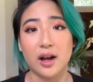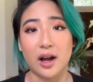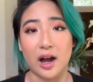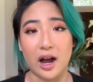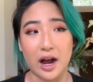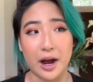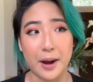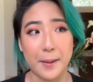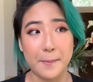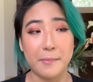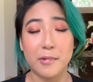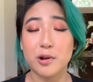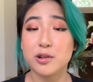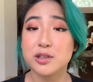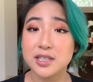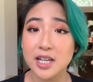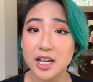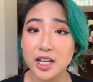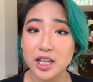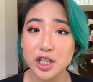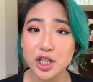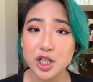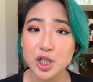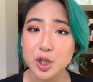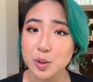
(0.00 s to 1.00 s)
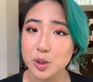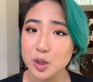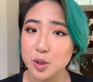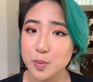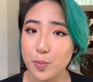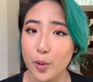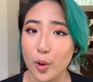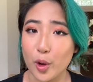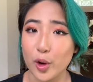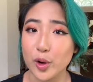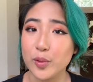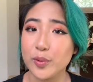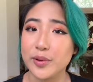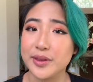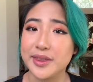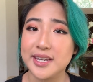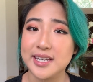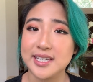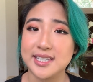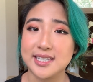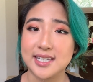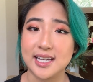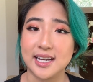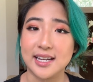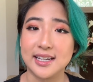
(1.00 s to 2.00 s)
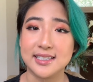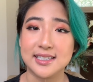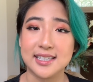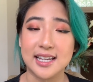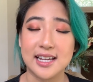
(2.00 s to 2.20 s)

Most likely she was born with these things,